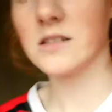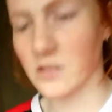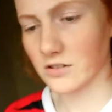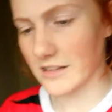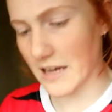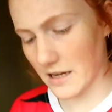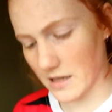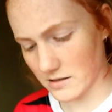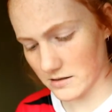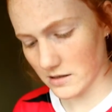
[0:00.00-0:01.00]
It's got
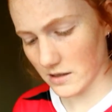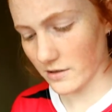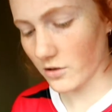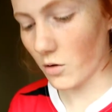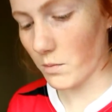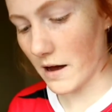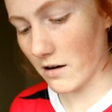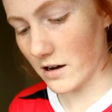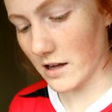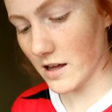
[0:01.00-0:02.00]
Dennis, it's got
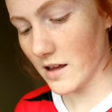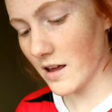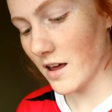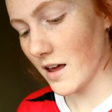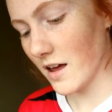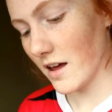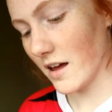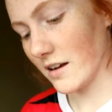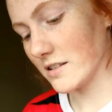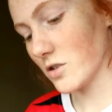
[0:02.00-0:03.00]
Barry,
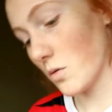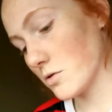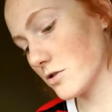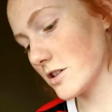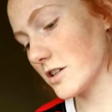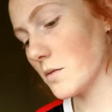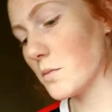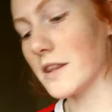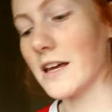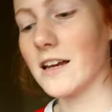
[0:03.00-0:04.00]
and it's got Patricia,
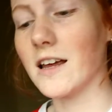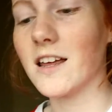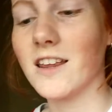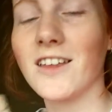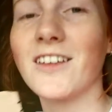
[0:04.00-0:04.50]
but then